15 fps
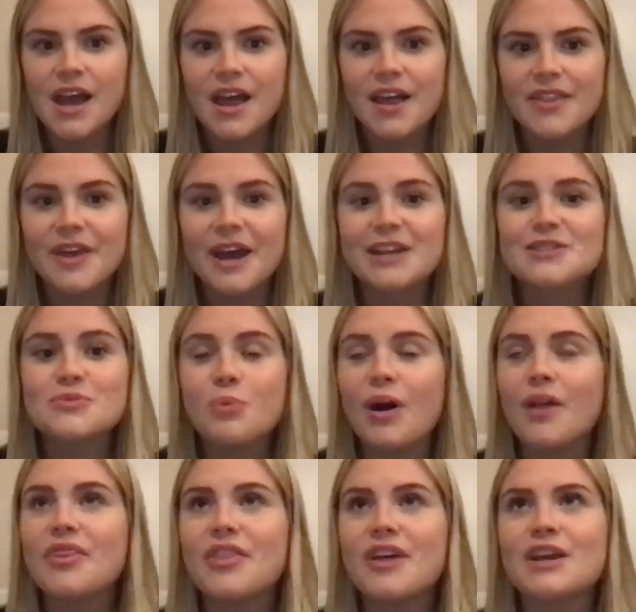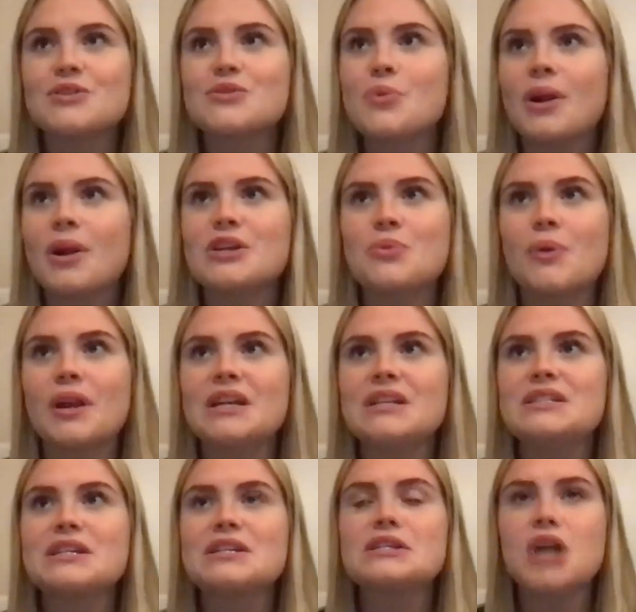That's one thing 2020
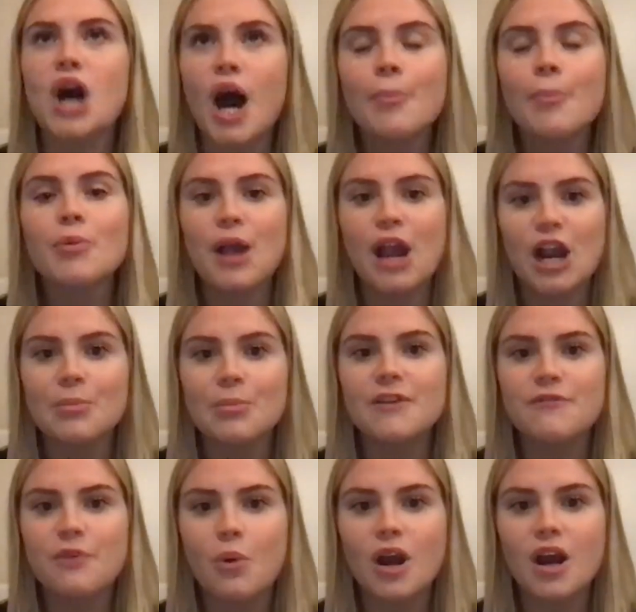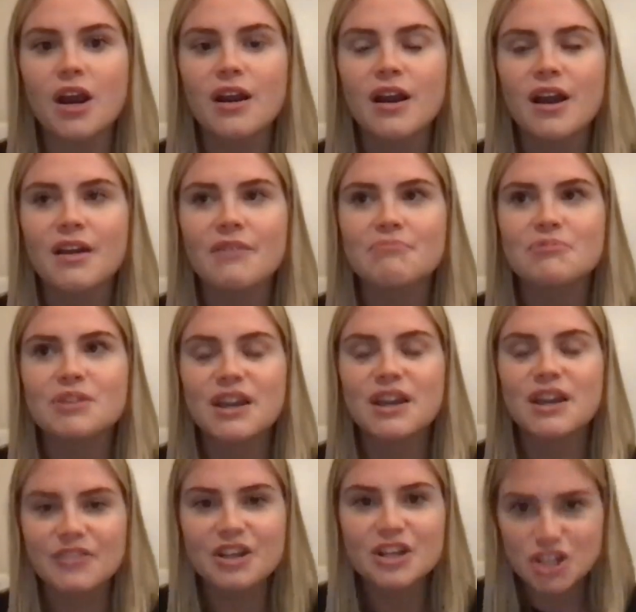did not prepare me for,
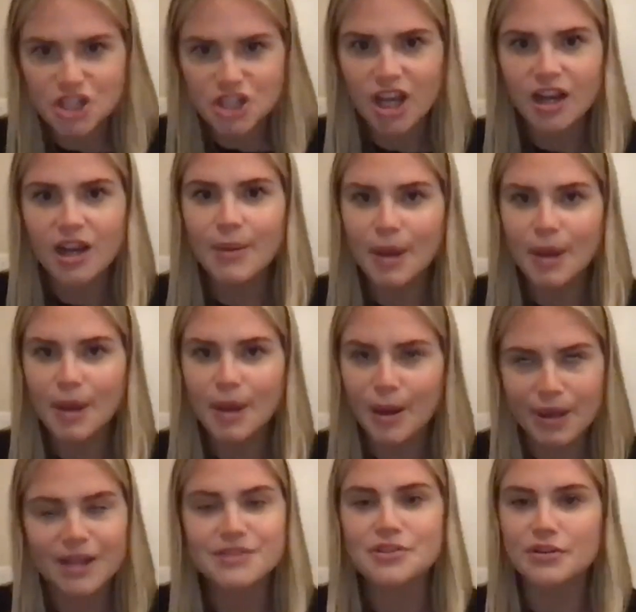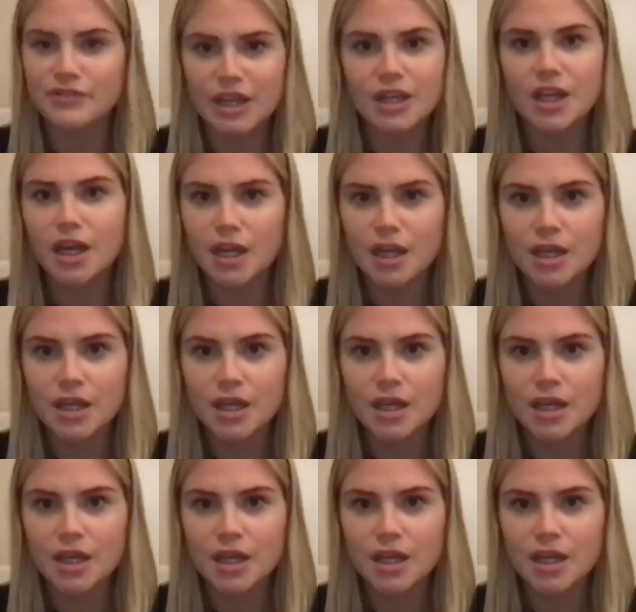giving a shit about Pennsylvania.